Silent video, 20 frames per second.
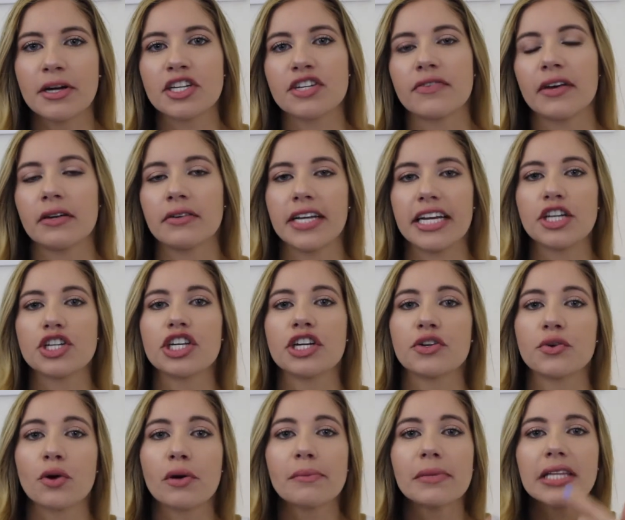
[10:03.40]
much
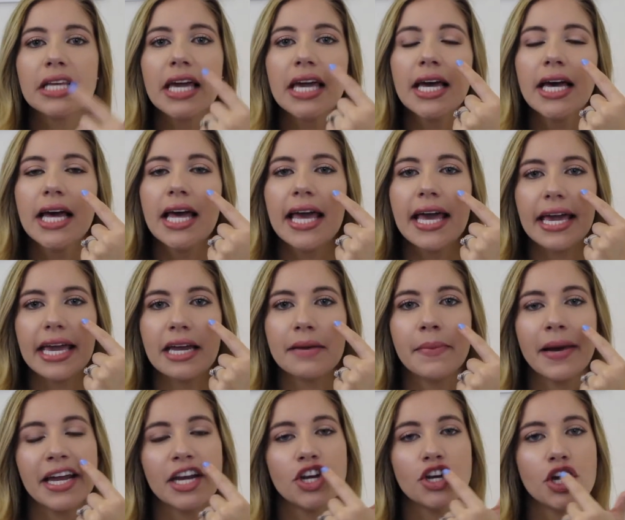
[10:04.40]
foundation. Normally in
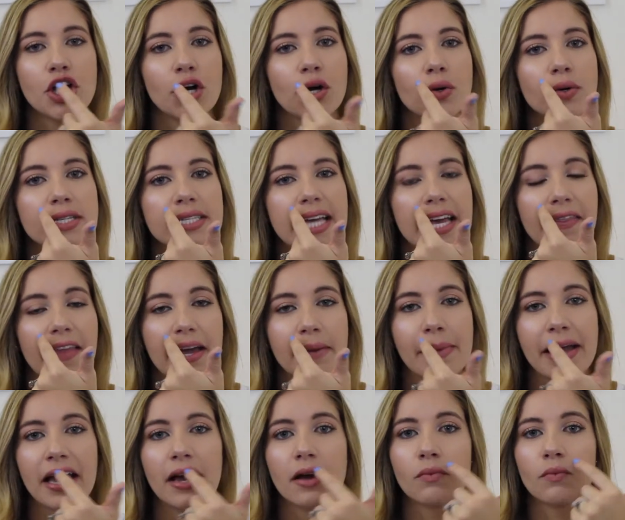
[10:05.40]
my nose and like
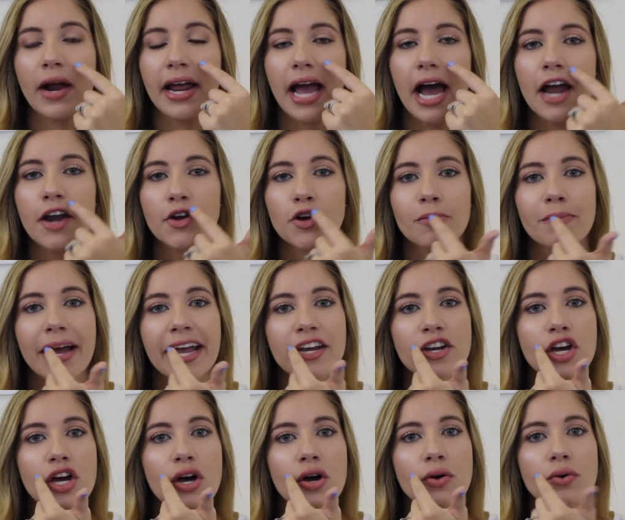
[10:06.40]
my right under my
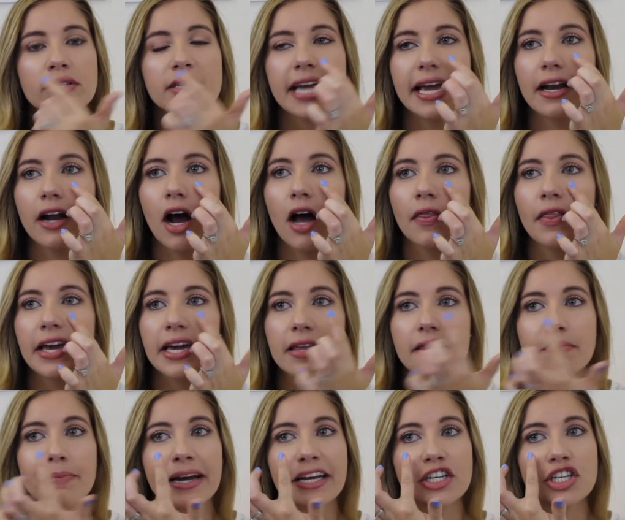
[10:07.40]
nose and on
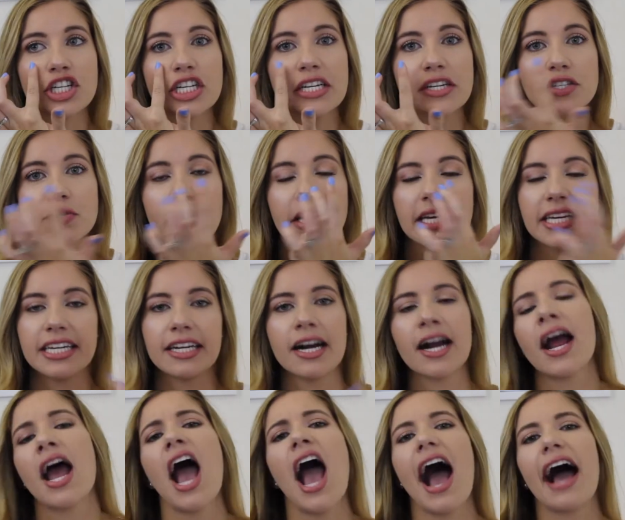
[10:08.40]
like my cheeks right
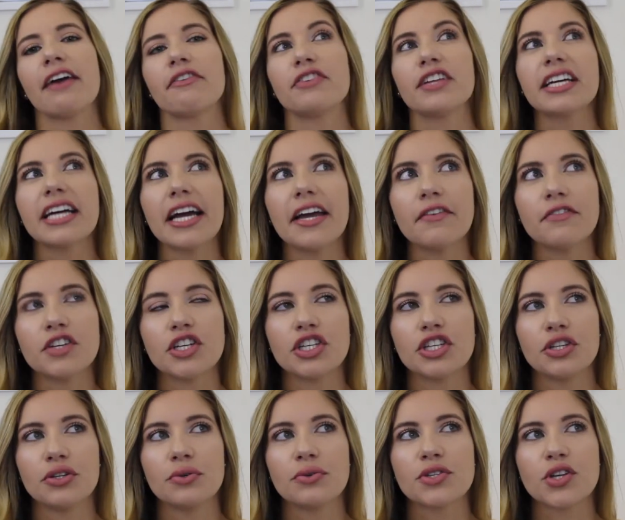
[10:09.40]
here, I feel like I have to
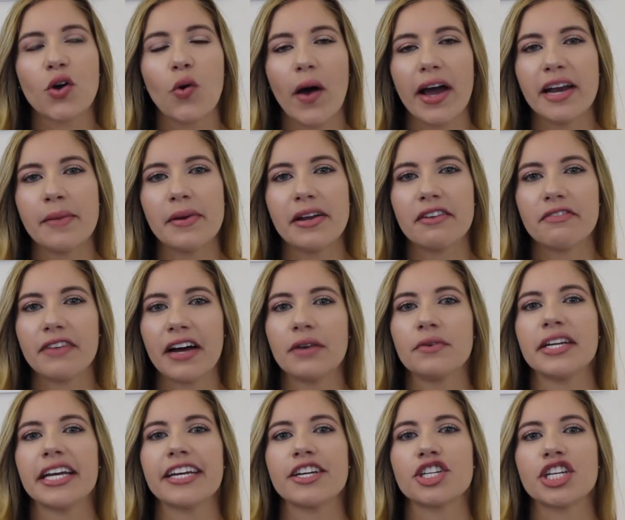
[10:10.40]
use quite a bit of
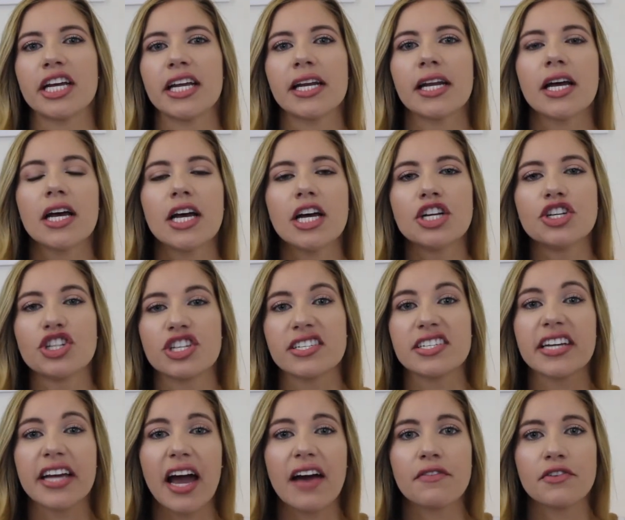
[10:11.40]
foundation
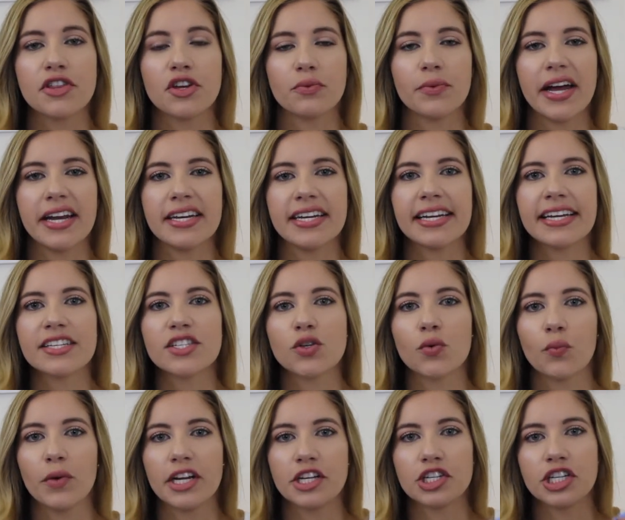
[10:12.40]
just to cover the
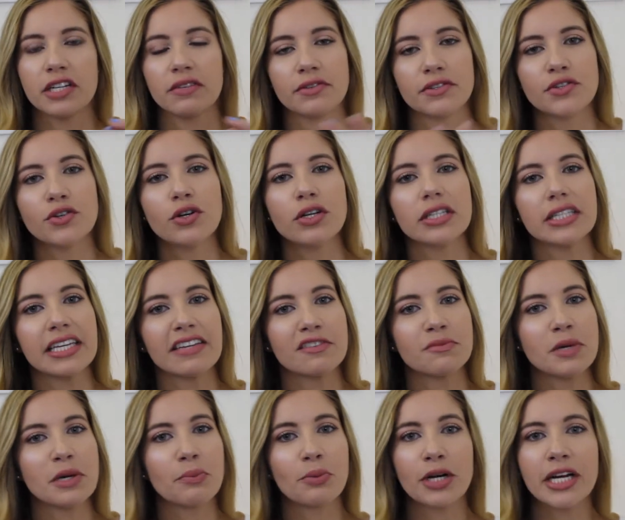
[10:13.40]
redness, which in result
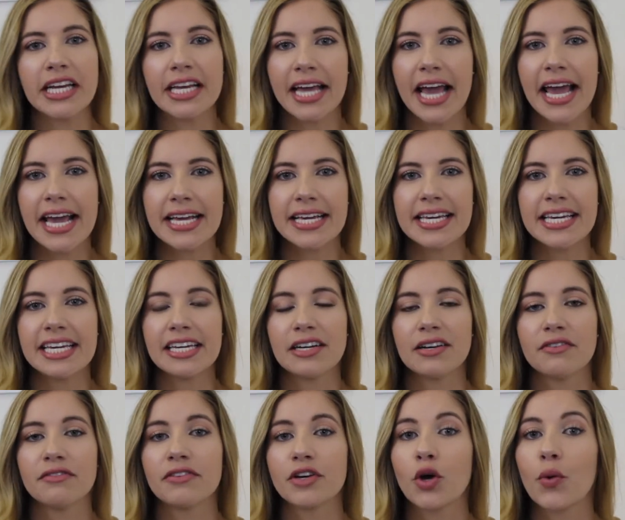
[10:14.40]
leaves me pretty
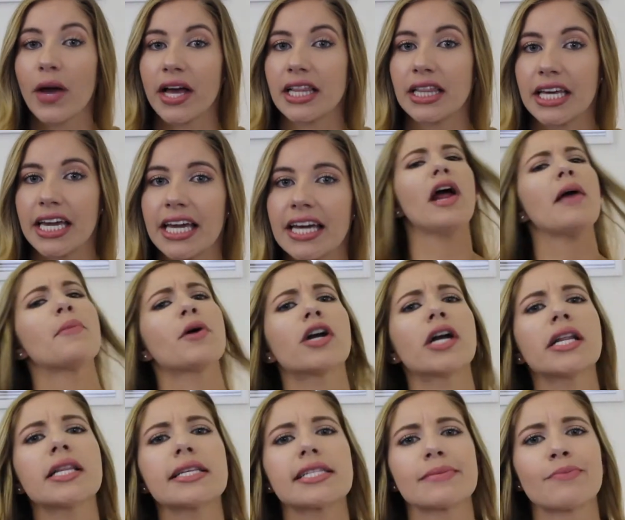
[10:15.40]
cakey quickly. When I put
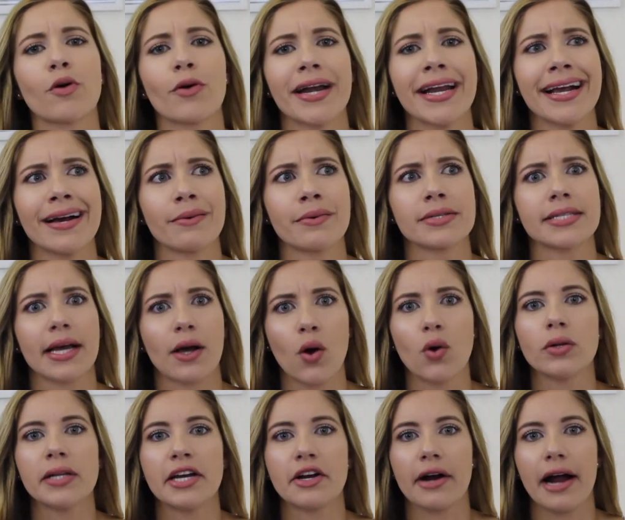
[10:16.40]
it on this morning, I was like,
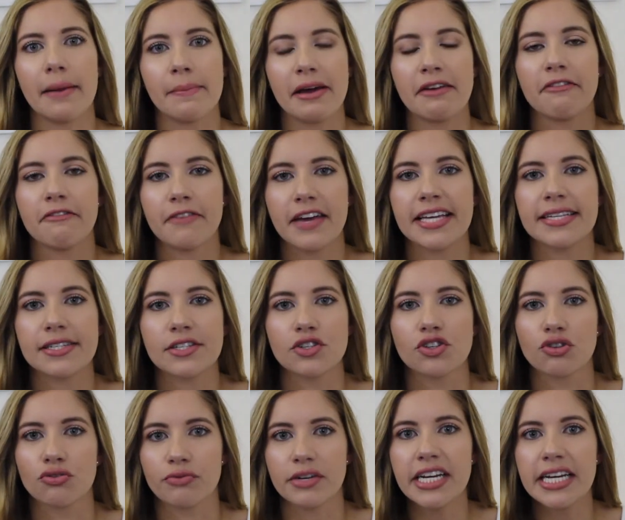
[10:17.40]
holy crap, my face is
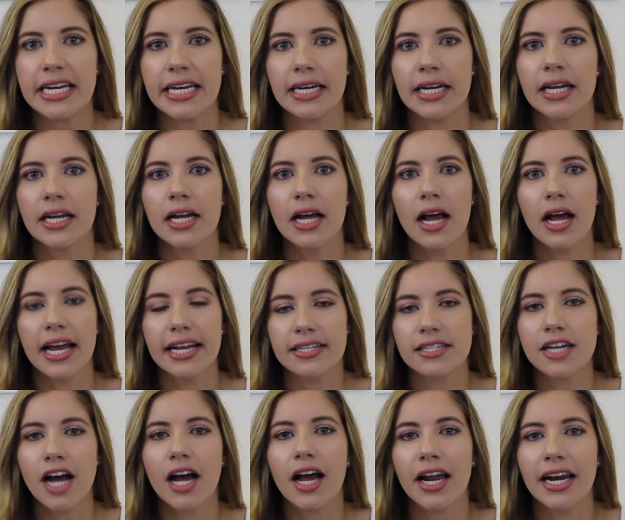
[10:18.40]
green.
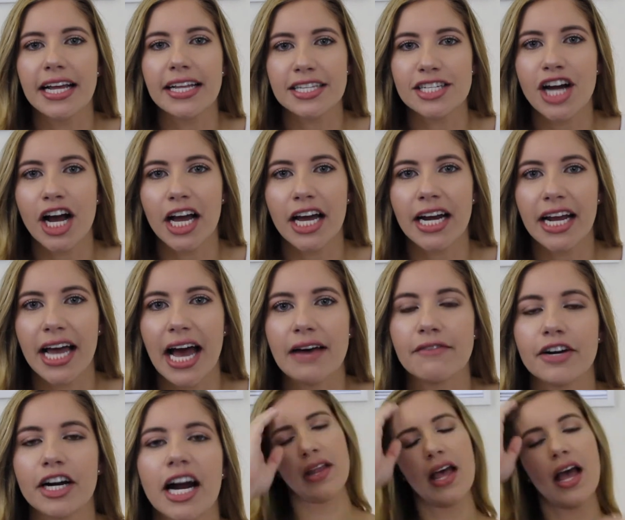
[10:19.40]
It's not gonna
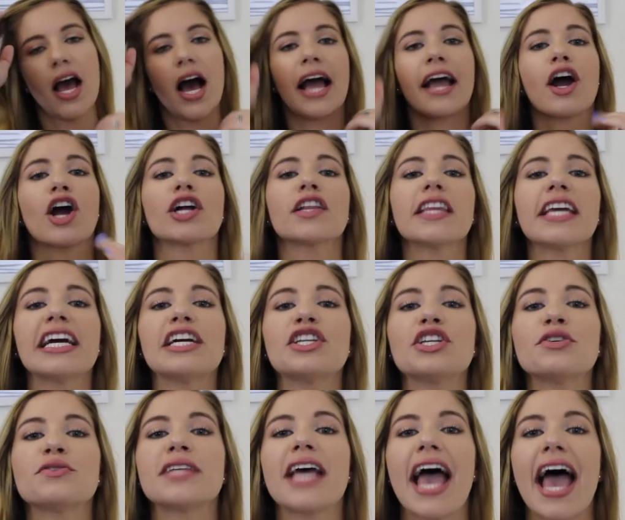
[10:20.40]
cover. I hardly had to
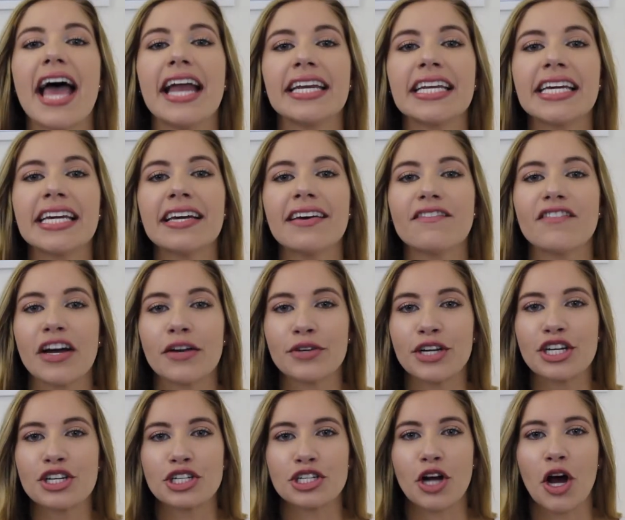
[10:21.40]
use any
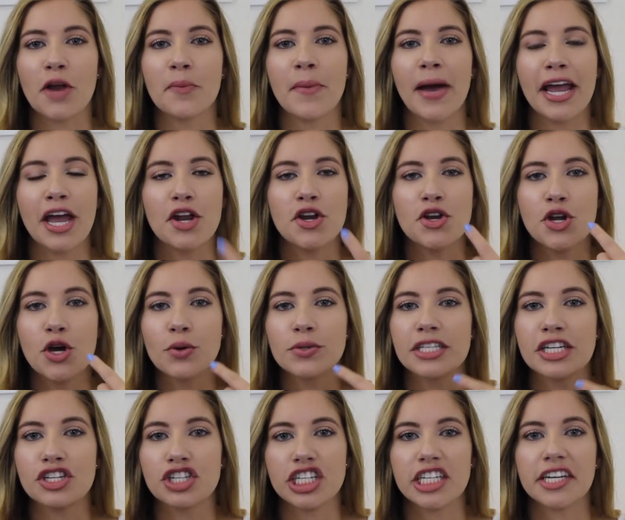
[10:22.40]
foundation on my nose
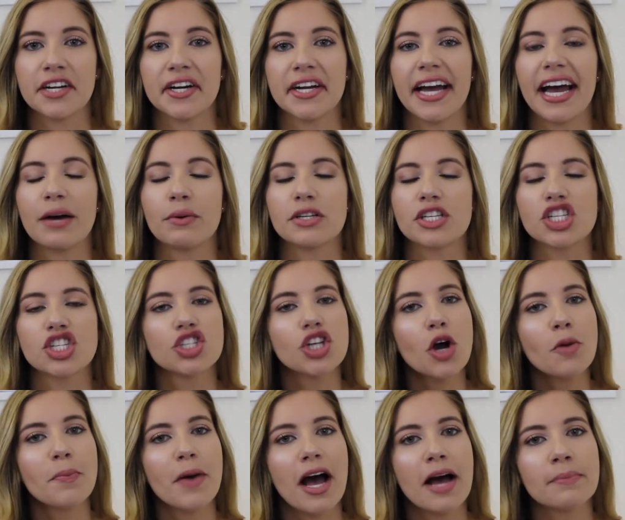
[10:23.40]
and cheek area. I was
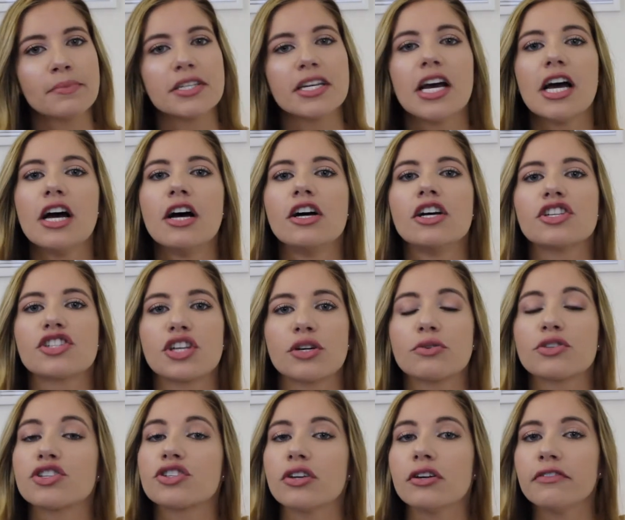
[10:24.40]
so pumped.
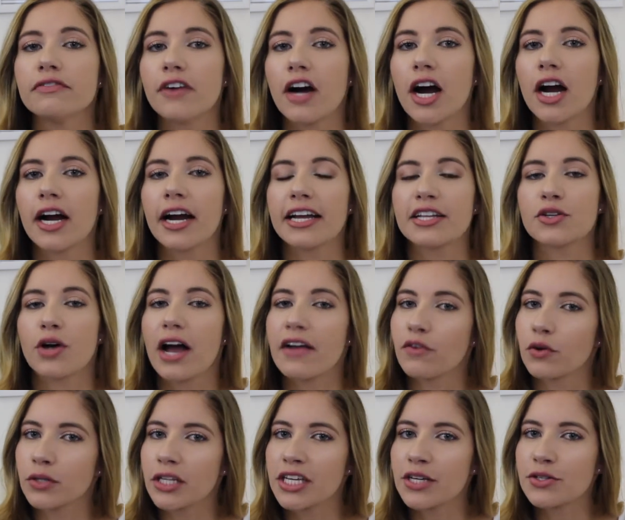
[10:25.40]
So far,
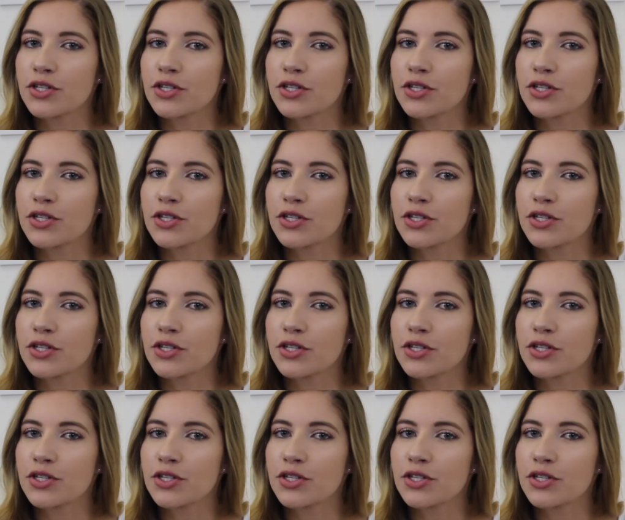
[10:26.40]
I've only